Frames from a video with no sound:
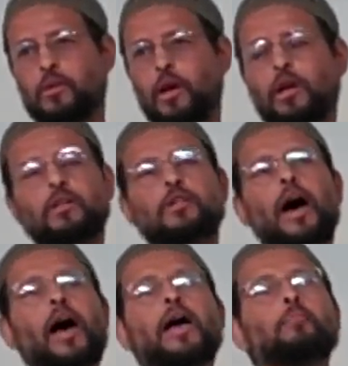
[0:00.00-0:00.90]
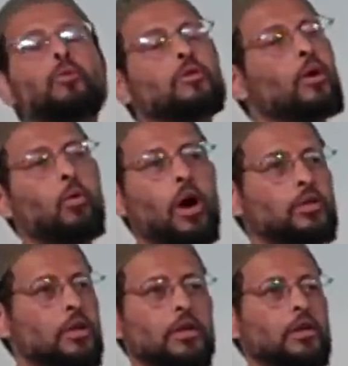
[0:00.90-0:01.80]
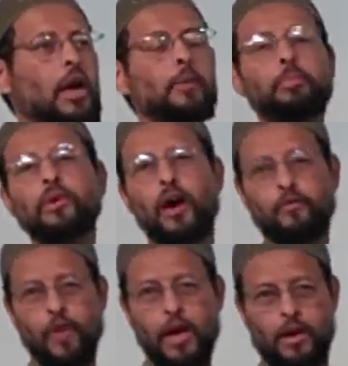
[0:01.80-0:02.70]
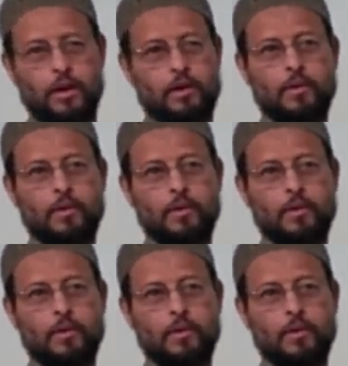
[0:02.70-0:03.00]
at a time when there wasn't KPFA